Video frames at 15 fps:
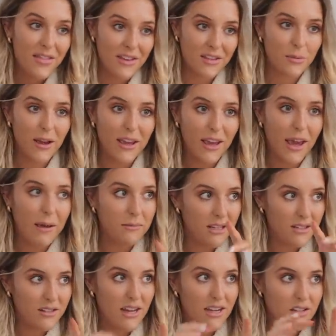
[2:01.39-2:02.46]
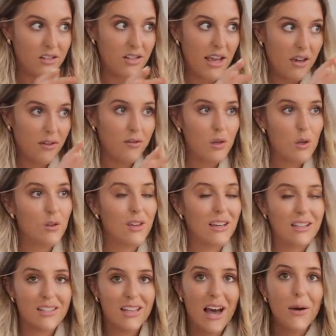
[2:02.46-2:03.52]
That's why I came last night to take a few
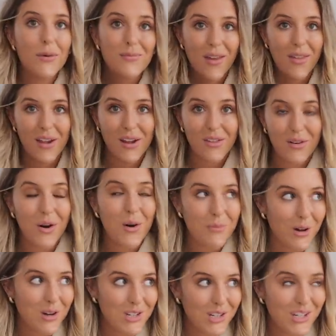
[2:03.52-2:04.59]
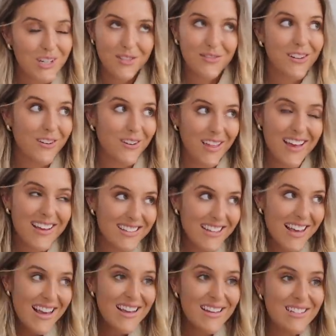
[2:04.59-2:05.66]
things out. And then I thought, oh my gosh, I need to vlog this.
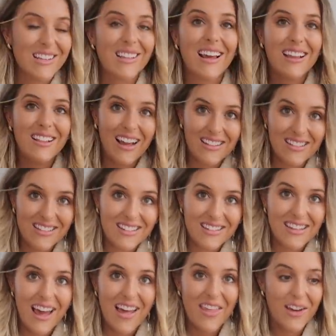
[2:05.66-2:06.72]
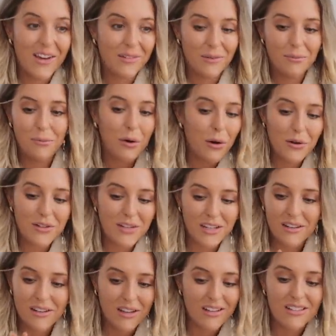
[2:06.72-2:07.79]
So like glasses are together and
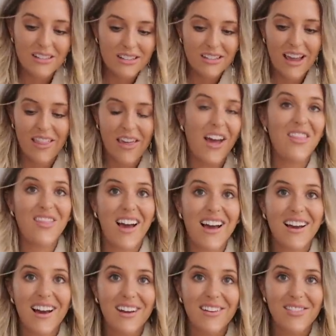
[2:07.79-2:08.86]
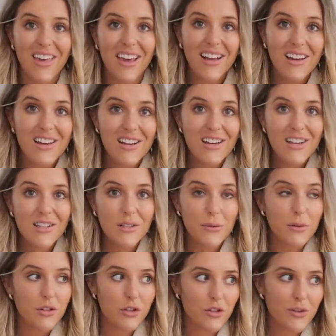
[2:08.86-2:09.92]
protein things are together and that kind of thing.
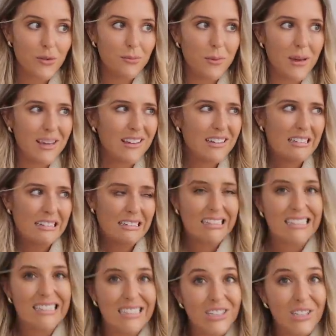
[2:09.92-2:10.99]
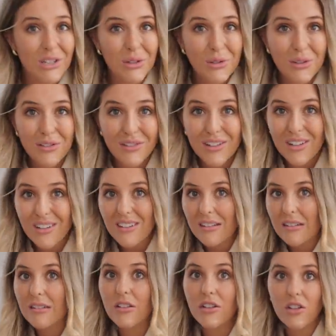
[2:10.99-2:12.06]
So it shouldn't be too
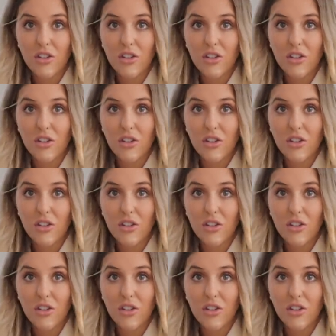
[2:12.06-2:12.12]
difficult.